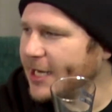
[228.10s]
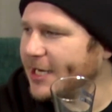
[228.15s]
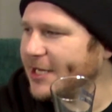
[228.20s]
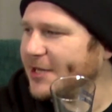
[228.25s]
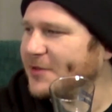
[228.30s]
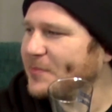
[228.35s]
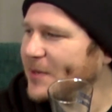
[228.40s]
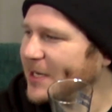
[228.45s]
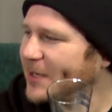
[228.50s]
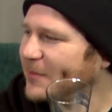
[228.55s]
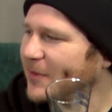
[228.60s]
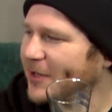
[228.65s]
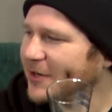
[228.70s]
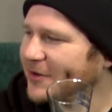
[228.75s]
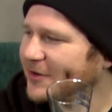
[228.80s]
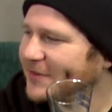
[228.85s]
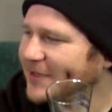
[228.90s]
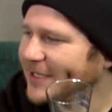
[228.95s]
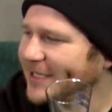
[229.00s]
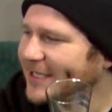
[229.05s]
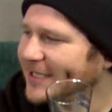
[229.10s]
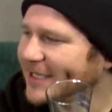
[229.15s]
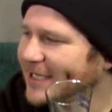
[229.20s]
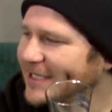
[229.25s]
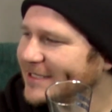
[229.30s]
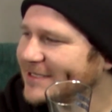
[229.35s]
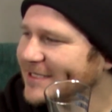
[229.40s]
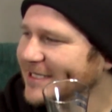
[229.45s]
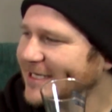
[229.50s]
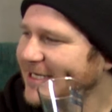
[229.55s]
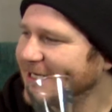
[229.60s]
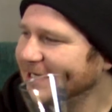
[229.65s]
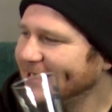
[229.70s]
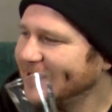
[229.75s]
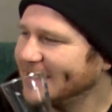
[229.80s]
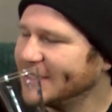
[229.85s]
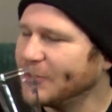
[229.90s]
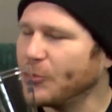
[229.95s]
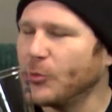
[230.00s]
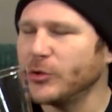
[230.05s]
lot of the peanut butter at the end. That's
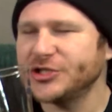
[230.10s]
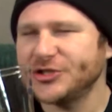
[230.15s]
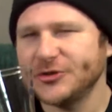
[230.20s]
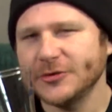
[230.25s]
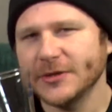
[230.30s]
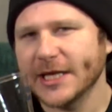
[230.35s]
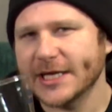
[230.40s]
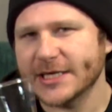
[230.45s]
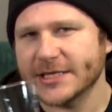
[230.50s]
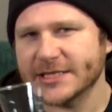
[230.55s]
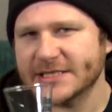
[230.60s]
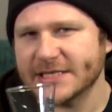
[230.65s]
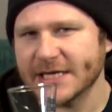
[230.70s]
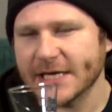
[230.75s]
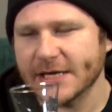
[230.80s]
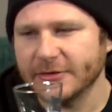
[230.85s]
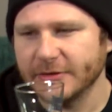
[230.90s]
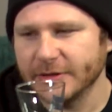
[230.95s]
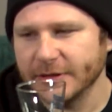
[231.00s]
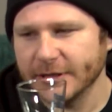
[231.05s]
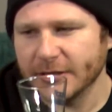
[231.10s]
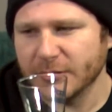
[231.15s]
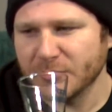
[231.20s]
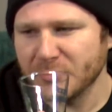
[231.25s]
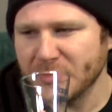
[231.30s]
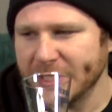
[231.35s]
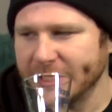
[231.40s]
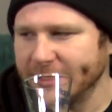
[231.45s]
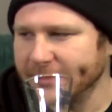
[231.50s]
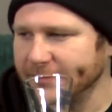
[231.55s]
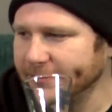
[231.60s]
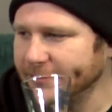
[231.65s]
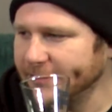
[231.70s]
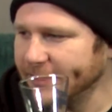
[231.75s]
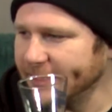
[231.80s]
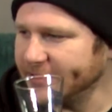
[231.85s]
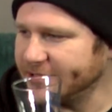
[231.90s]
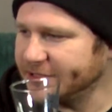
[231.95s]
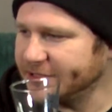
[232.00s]
it, once you let it settle a little bit, mm-hmm. it